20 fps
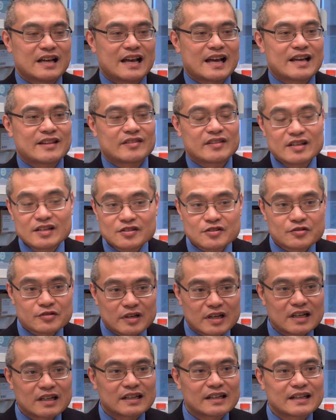And this
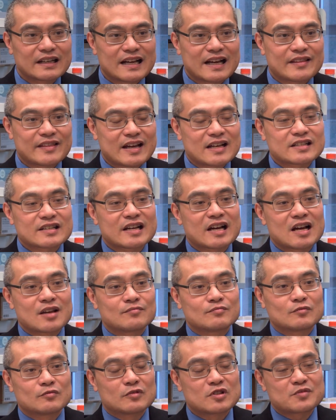drug at that
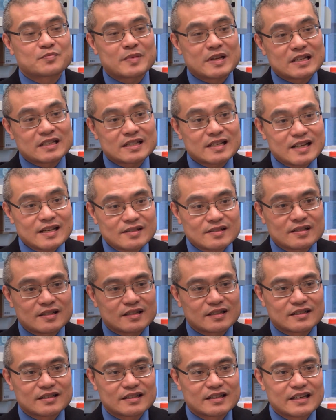time was being
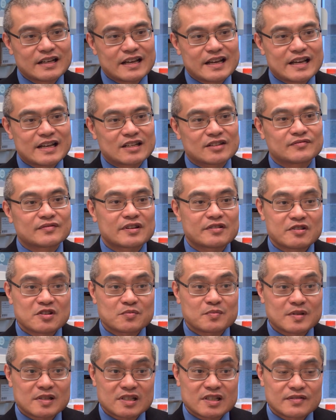tested in a very
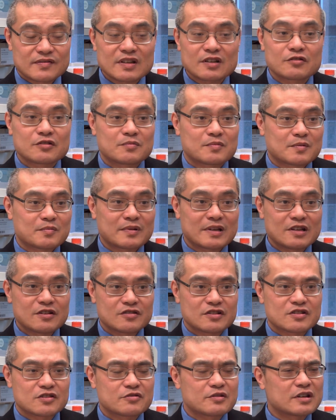specific group of
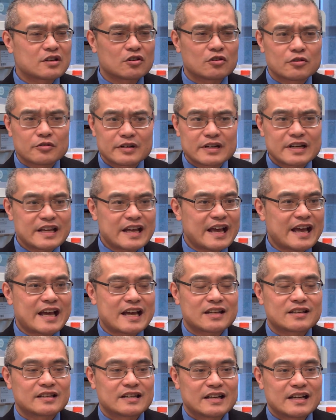patients who had already
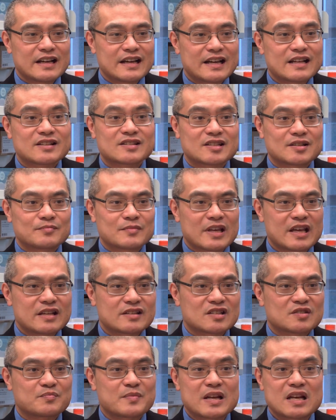had, in some
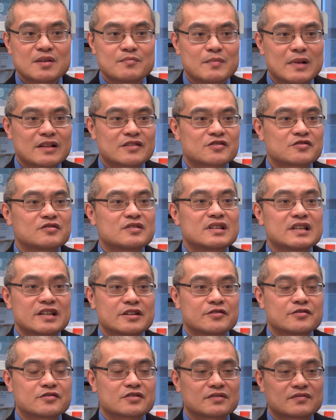cases, many months or
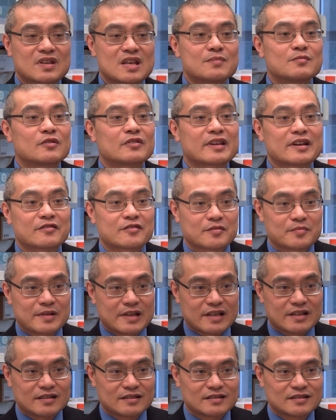years of
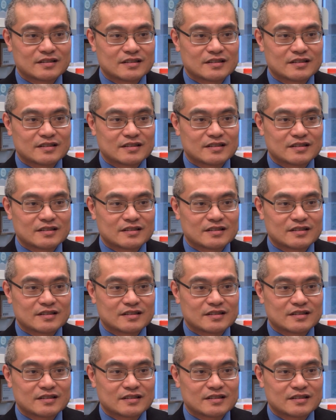chemotherapy.